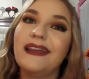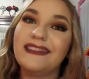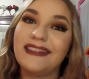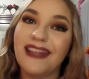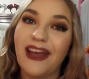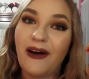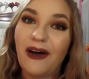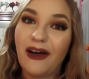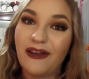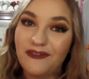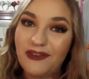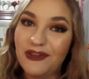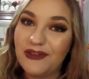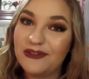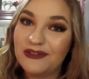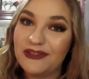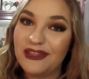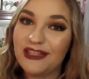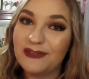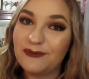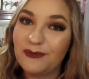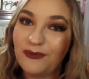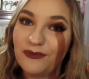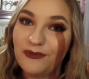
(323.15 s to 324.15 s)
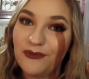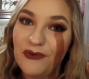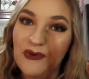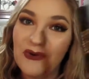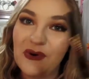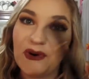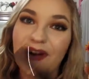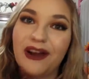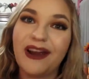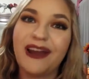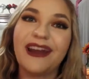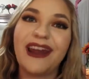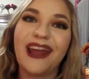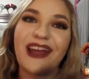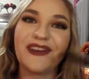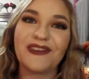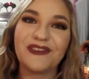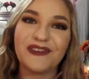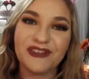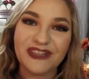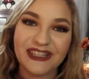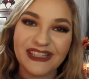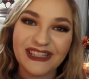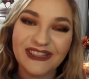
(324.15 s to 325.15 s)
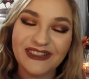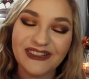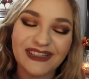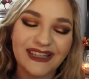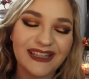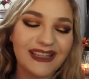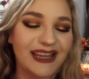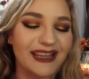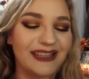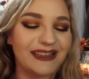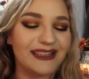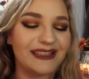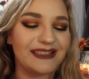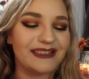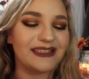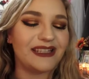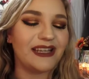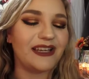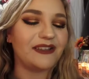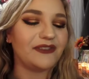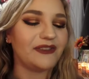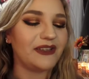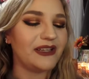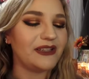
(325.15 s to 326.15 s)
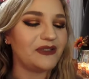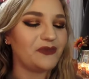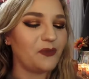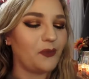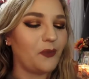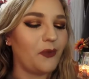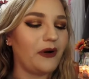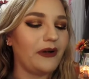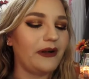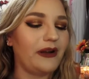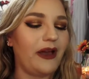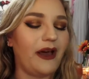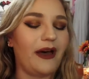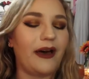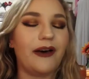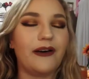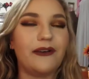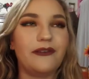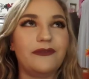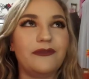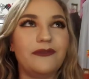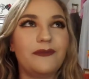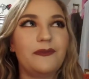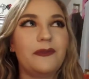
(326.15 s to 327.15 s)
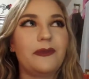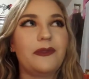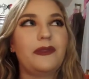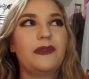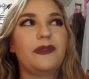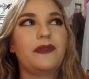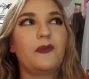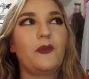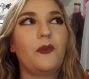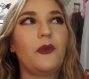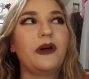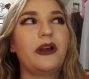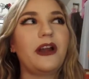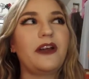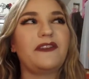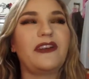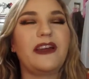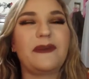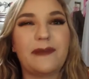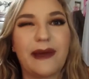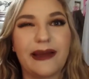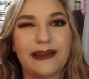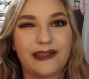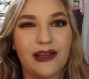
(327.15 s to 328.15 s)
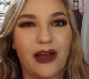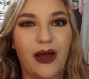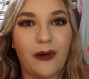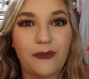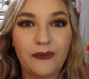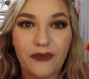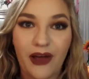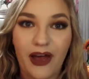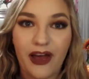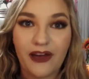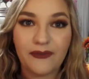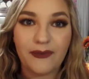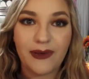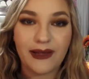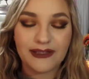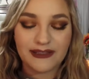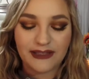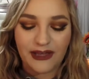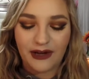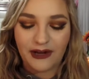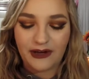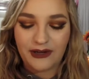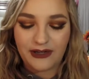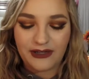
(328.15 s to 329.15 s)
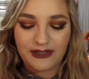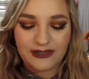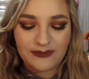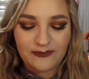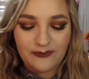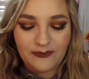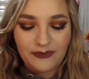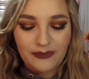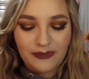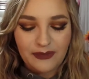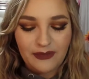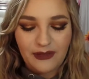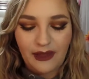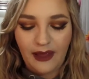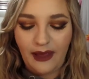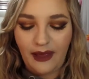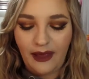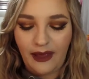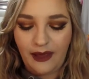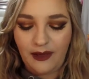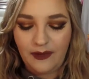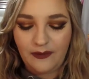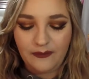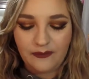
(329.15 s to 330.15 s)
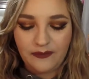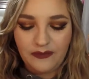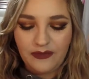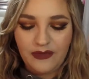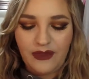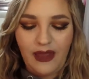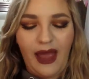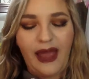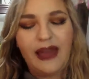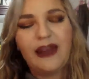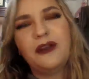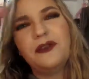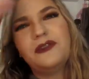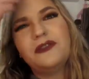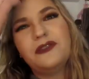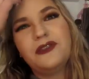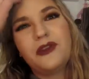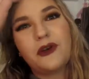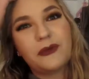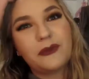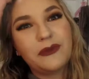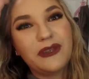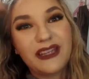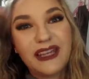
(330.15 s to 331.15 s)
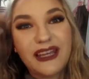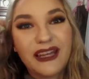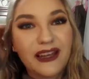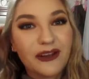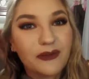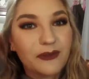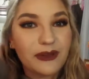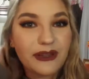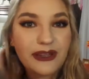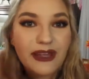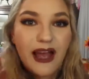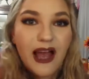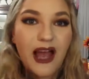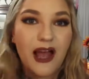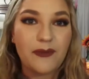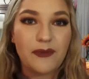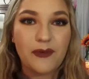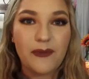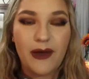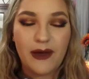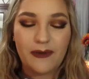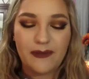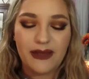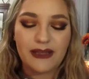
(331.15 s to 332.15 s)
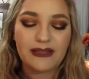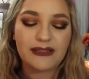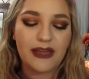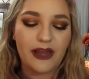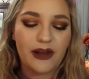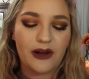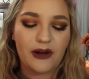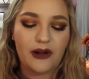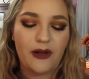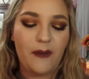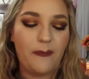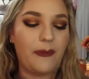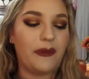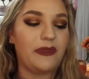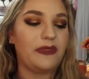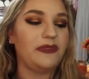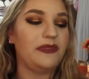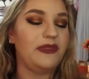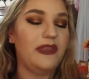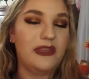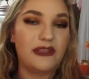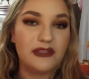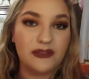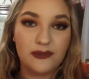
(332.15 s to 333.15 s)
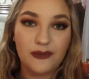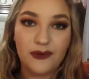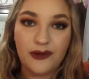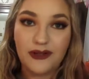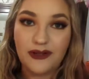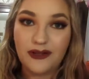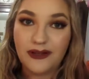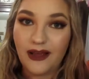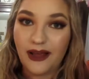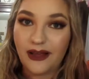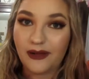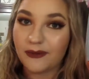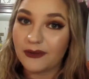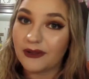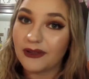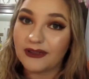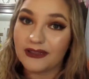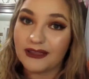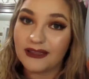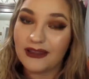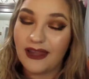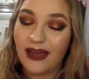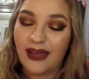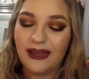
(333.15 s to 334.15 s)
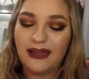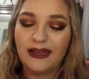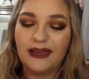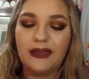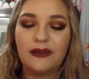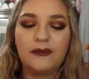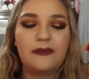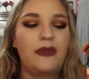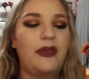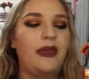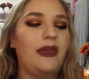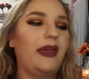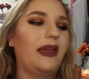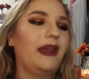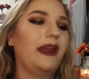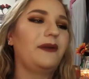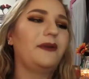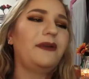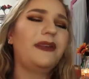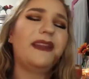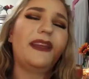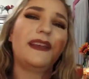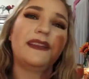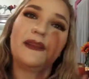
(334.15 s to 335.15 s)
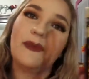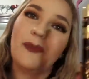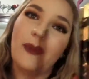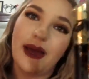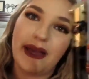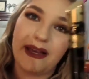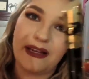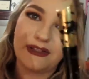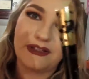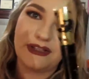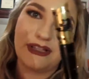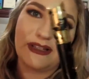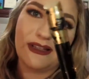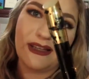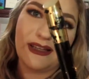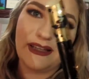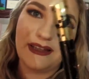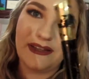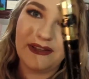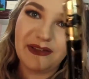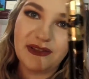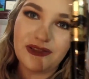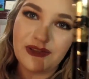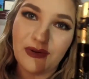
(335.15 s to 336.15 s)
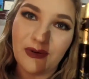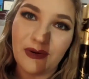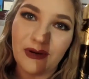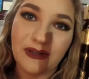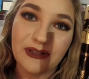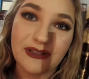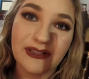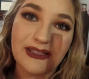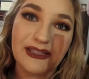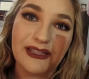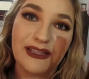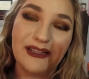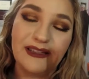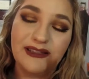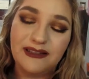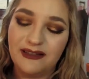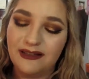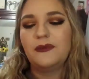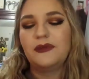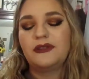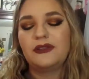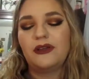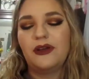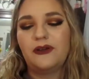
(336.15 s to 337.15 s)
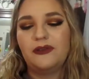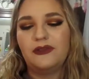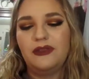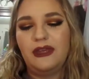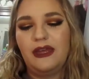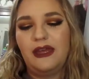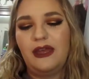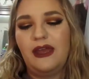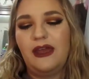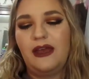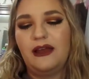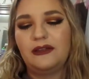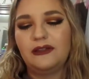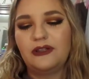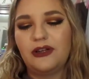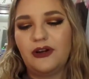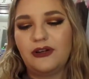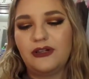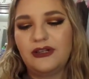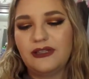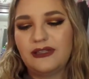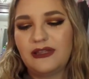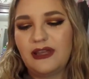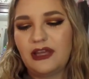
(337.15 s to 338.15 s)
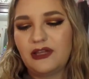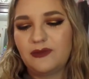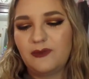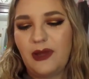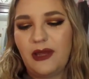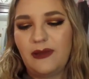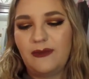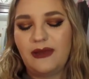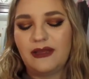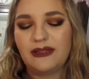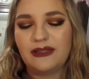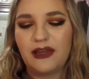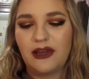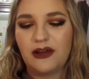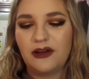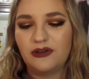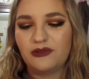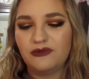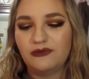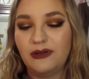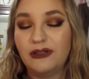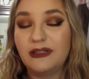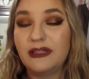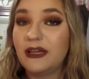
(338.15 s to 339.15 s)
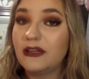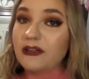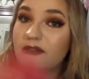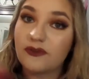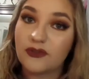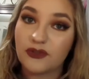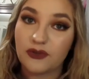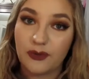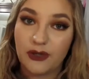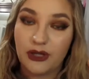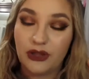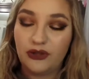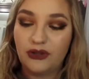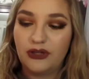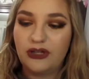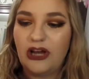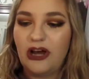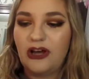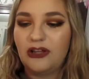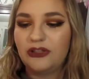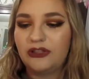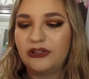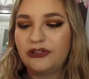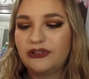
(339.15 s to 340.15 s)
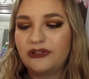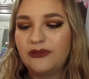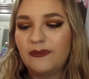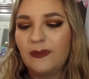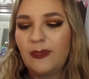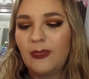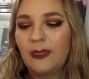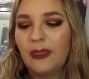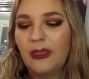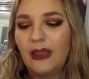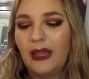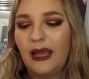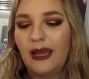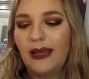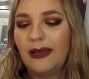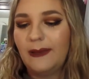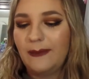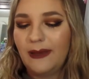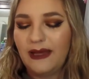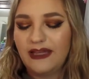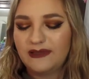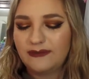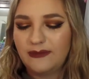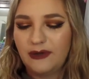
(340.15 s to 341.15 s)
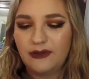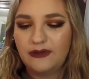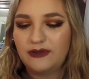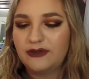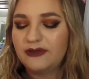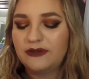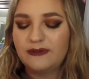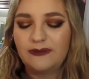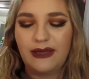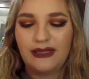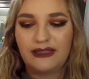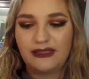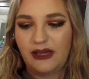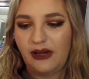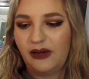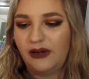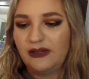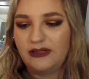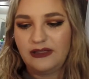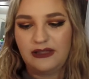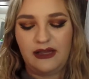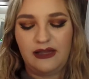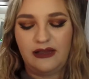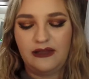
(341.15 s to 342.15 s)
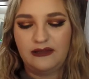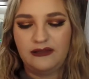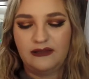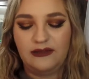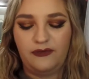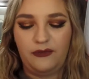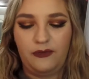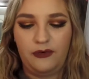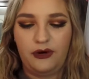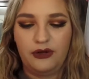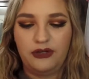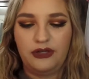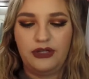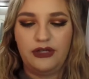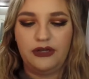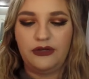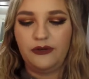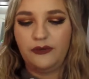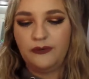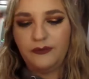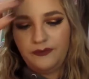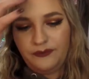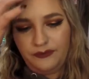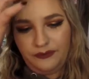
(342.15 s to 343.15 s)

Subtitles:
Now I've used this before and I really like this stuff. It's one of like my top 5 mascaras. I don't normally get really hype about mascara, but this one I really did like. And I really like the packaging, like it looks so artsy. So the Tarteist Lash Paint Mascaras retails for $23. As most mascaras at Sephora do.